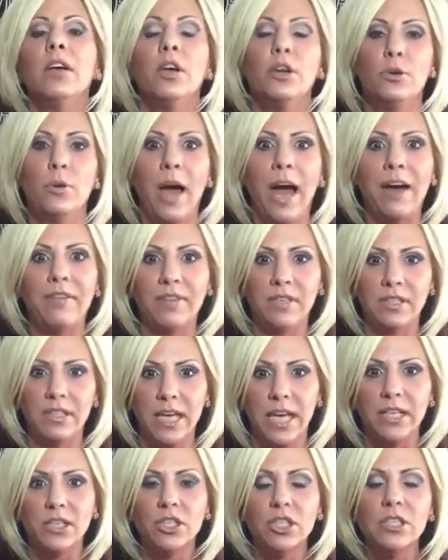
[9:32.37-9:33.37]
You have
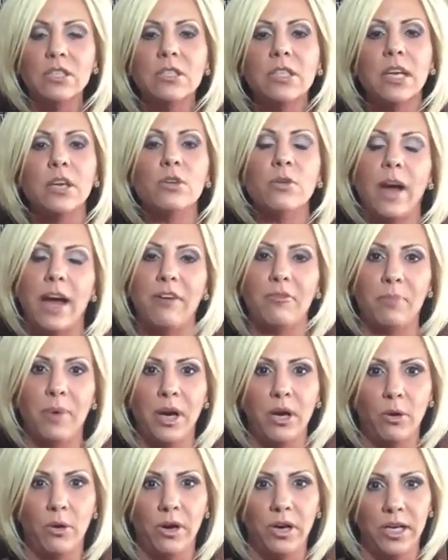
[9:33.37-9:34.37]
intentions and you have
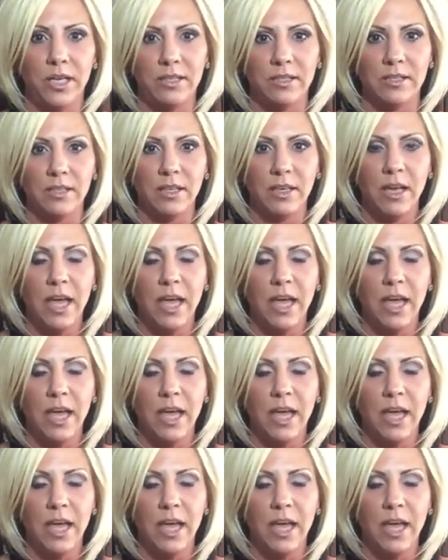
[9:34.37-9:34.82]
priorities.